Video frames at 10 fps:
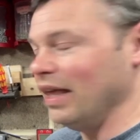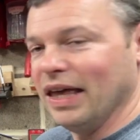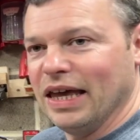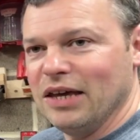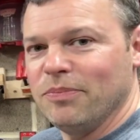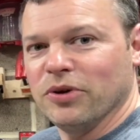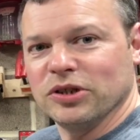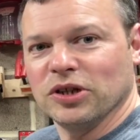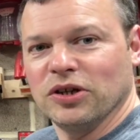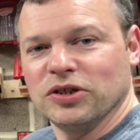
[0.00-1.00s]
he put
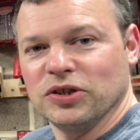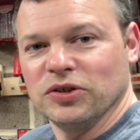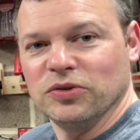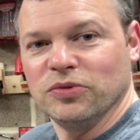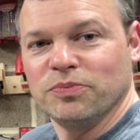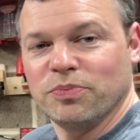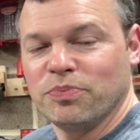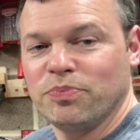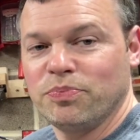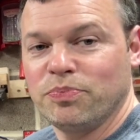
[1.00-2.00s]
us on to
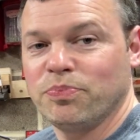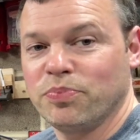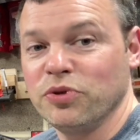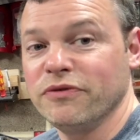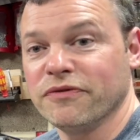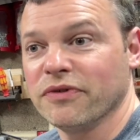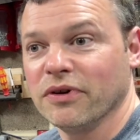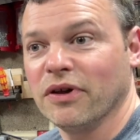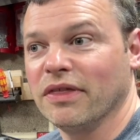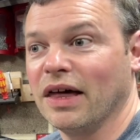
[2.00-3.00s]
proof
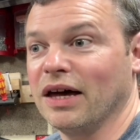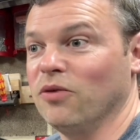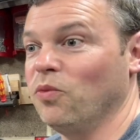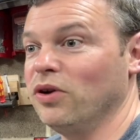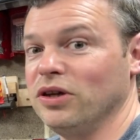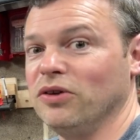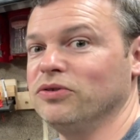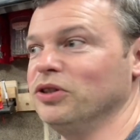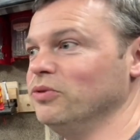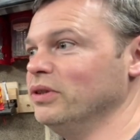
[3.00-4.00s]
that what you're
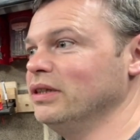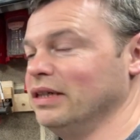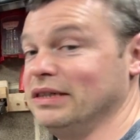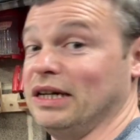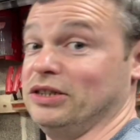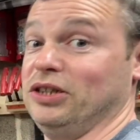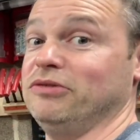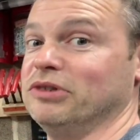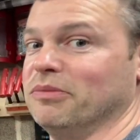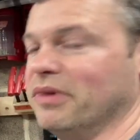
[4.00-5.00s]
doing is actually
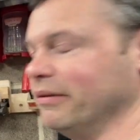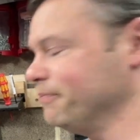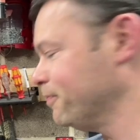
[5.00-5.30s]
doing something.